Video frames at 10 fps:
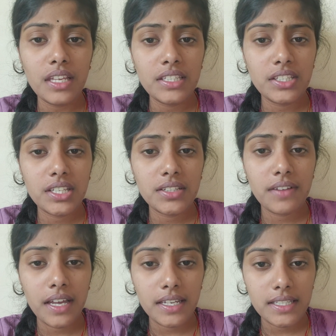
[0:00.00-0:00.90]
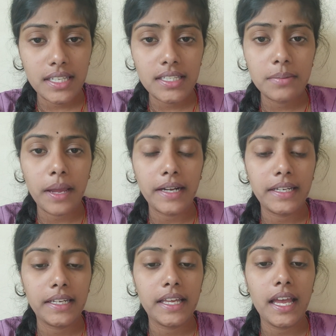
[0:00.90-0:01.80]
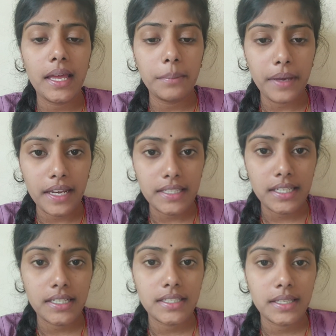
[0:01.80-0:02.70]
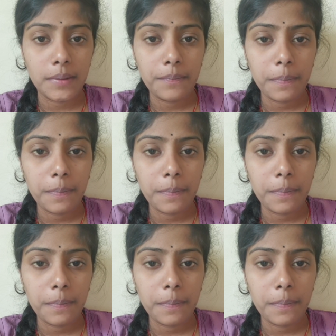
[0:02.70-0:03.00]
such as the viruses, bacteria and parasites.